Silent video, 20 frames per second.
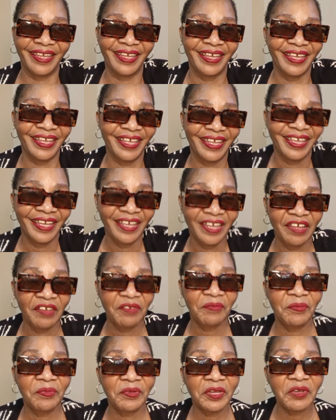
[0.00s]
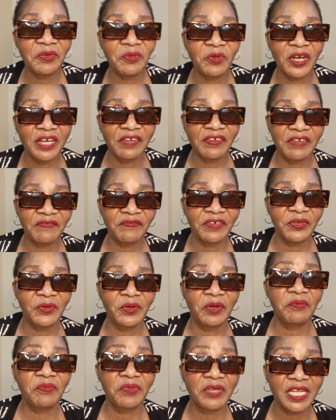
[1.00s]
Bring whatever you are bringing,
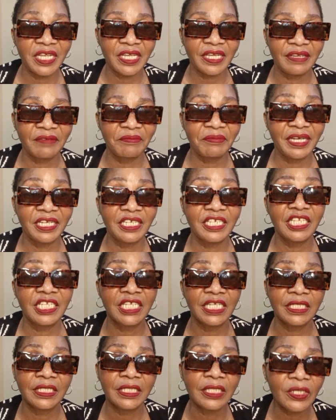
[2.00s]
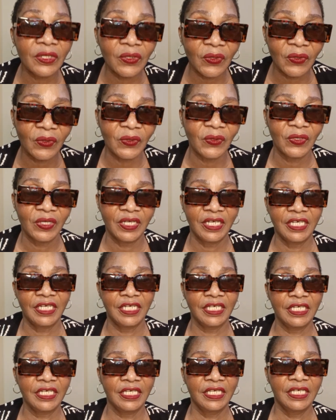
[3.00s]
but it is no. Huh?
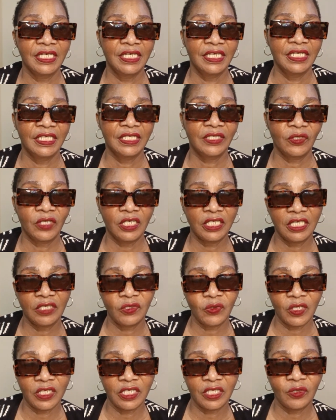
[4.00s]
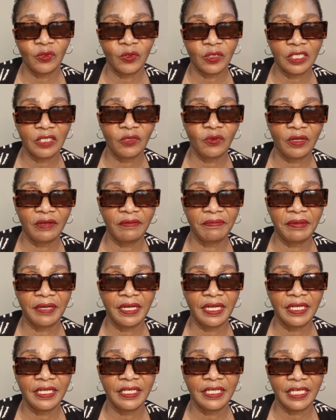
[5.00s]
So I just wanted to see one part and
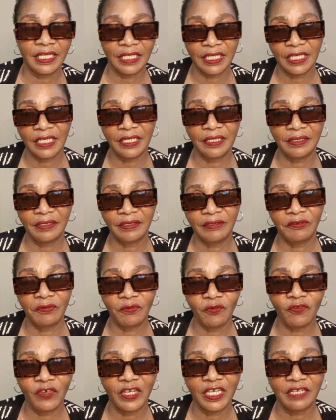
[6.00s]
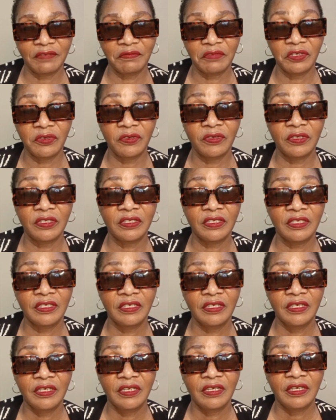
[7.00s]
then we move ahead because
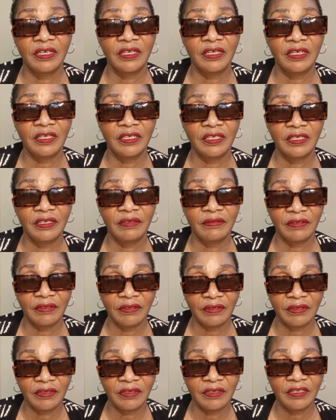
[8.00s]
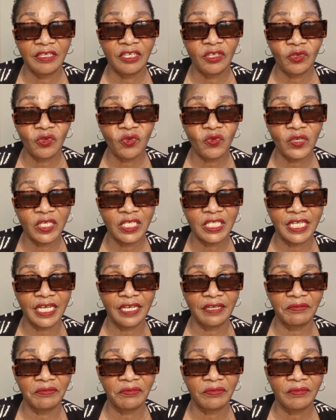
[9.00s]
in 2 weeks' time,
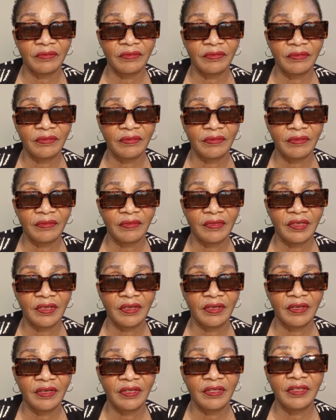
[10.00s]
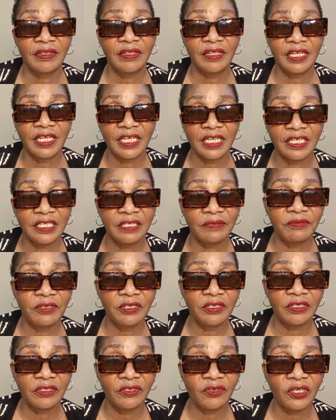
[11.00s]
the lady is going to be
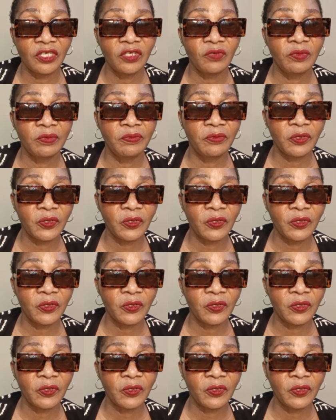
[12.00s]
brought here and